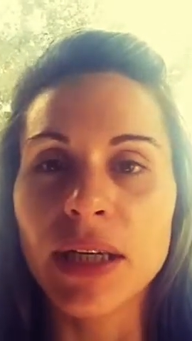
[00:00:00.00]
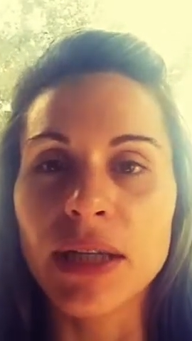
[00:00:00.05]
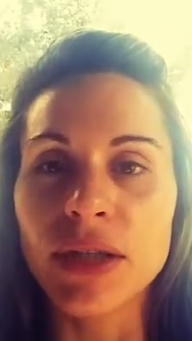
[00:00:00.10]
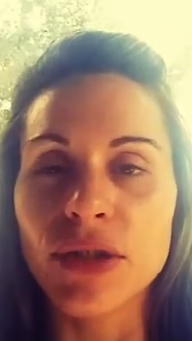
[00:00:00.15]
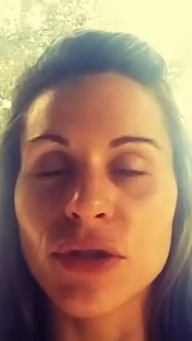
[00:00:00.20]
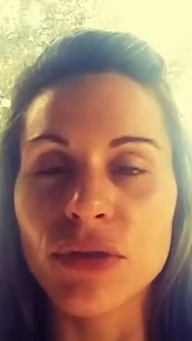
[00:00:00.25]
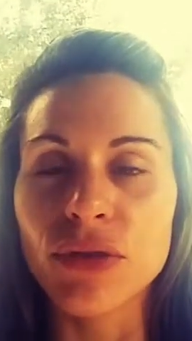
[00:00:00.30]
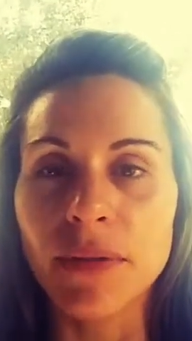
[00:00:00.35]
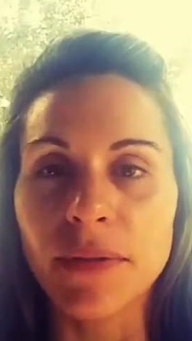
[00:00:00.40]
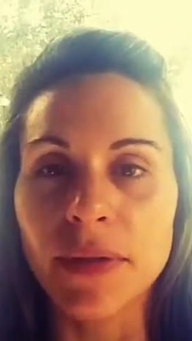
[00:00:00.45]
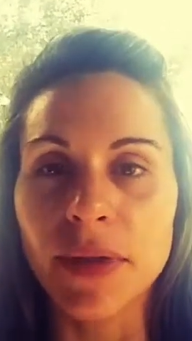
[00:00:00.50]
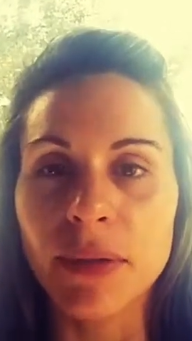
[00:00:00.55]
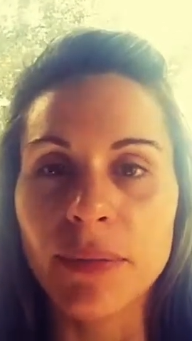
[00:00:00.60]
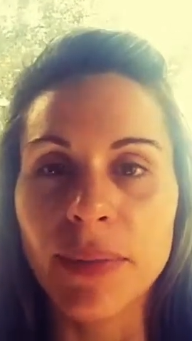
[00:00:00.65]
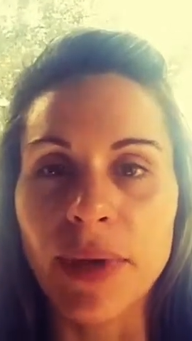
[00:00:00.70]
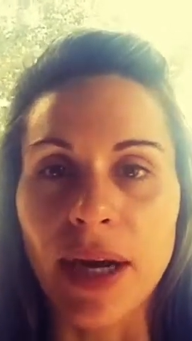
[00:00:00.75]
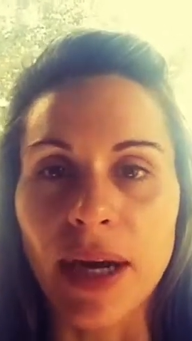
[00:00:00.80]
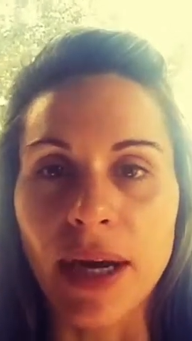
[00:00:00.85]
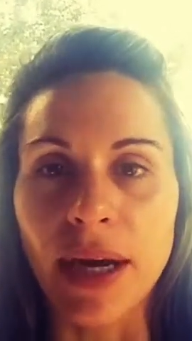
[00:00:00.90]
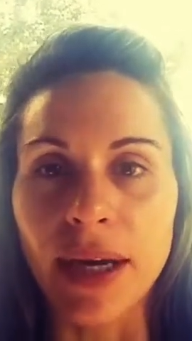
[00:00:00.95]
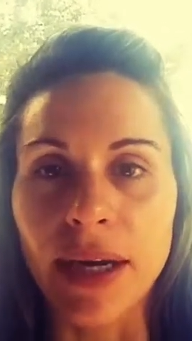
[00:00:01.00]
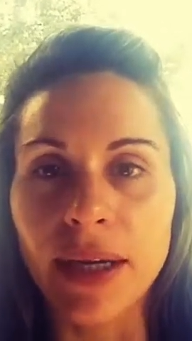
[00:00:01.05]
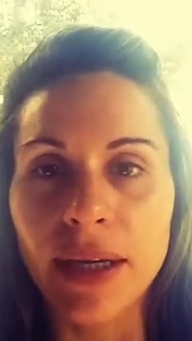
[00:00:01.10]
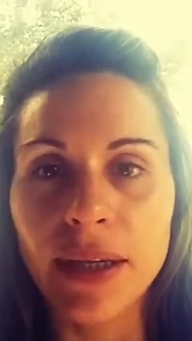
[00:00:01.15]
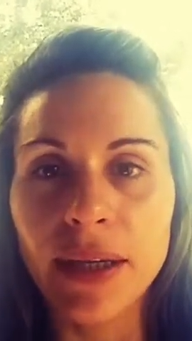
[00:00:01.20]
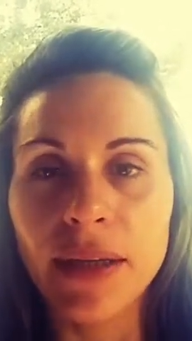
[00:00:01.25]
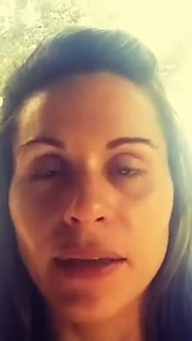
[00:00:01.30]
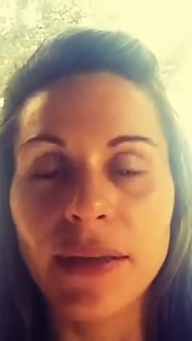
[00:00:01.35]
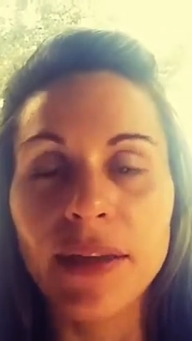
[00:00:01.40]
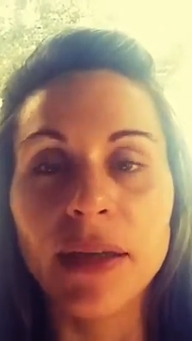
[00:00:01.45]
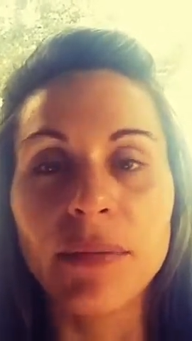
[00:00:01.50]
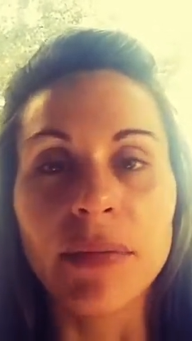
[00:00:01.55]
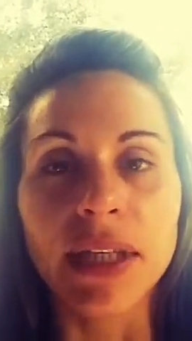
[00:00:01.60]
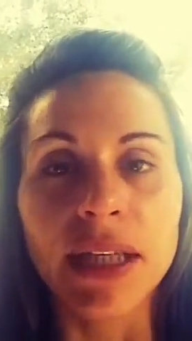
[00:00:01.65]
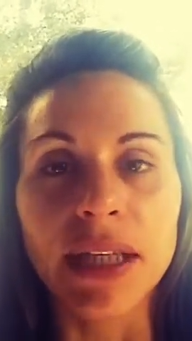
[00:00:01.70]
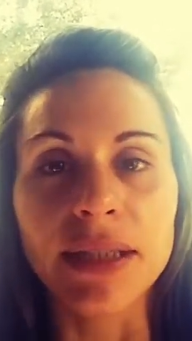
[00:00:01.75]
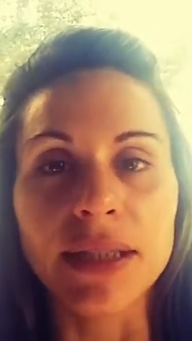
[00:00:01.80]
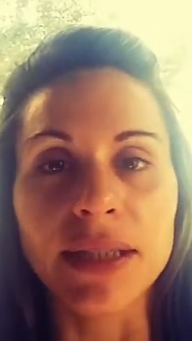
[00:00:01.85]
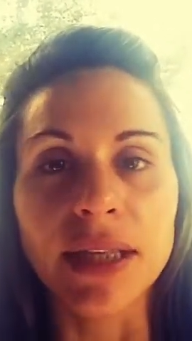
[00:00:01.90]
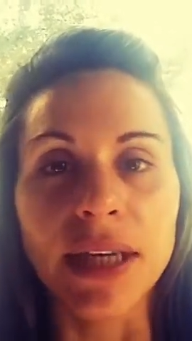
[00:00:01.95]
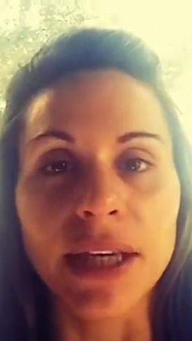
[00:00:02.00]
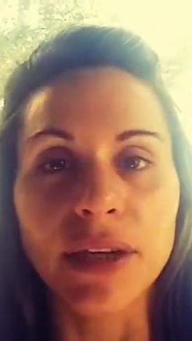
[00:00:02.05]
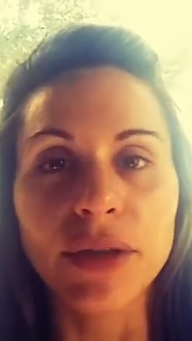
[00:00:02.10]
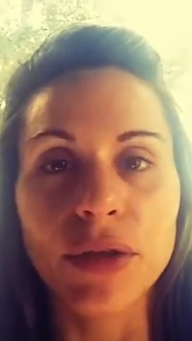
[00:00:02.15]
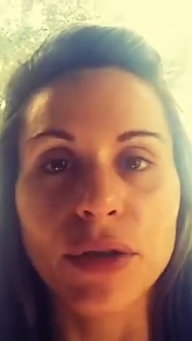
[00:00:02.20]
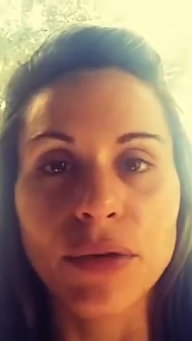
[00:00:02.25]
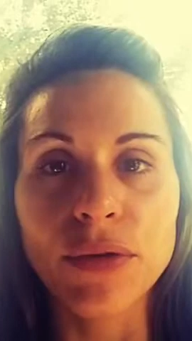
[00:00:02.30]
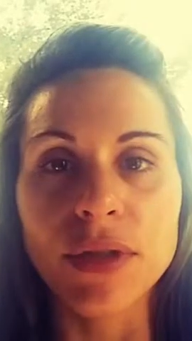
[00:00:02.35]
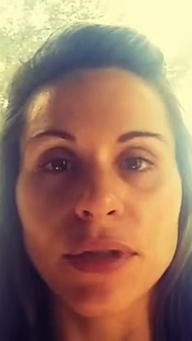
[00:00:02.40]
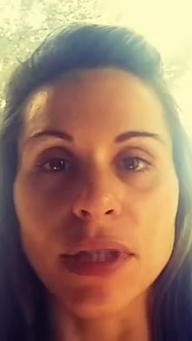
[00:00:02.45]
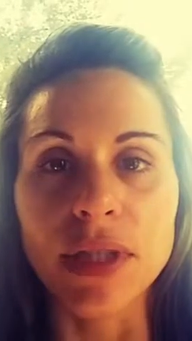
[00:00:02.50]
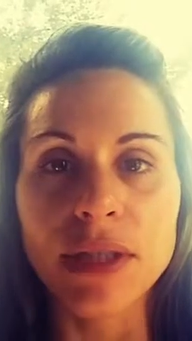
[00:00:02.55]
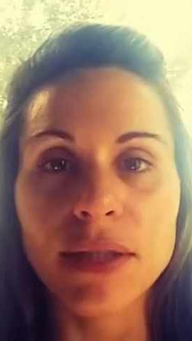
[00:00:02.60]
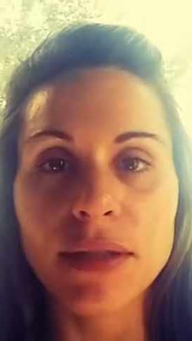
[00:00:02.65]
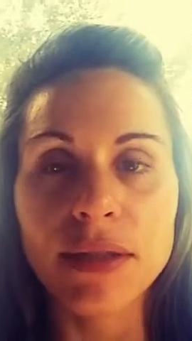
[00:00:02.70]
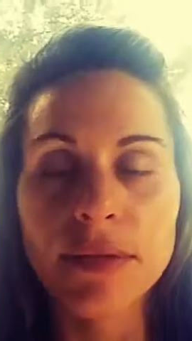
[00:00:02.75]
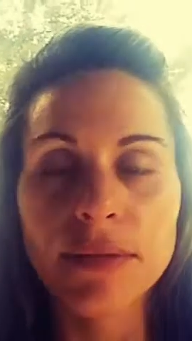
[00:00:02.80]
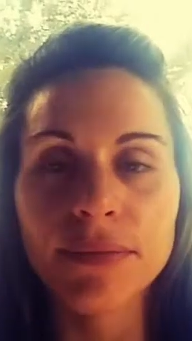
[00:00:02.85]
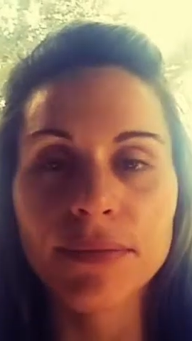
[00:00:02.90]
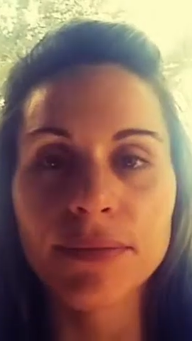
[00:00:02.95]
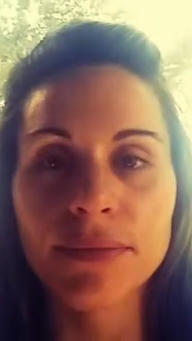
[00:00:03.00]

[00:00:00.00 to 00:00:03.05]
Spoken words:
is driven by the admitting diagnosis,